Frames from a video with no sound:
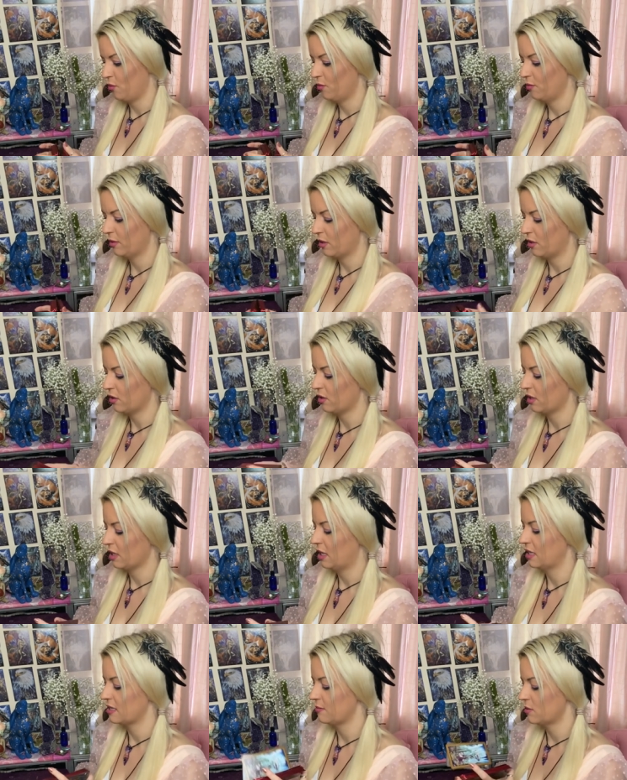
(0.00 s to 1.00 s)
we've got good
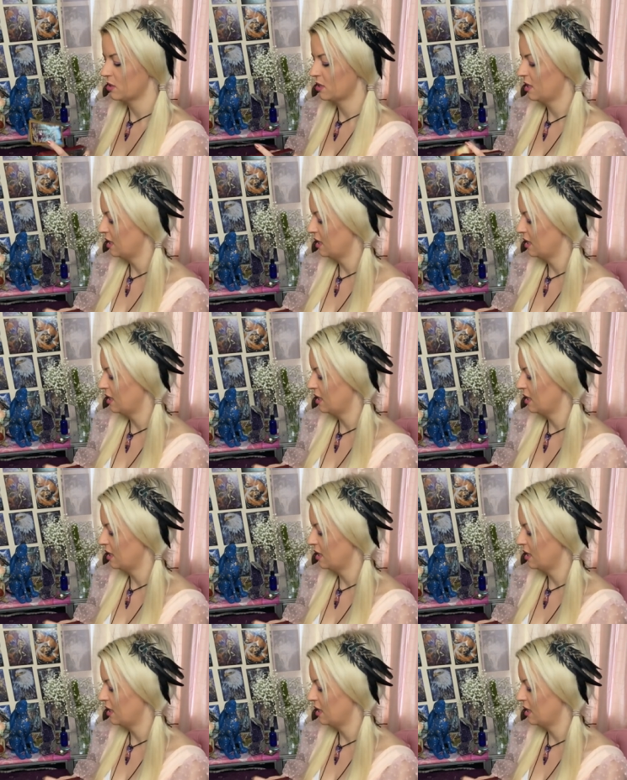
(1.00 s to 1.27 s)
cards. I'm just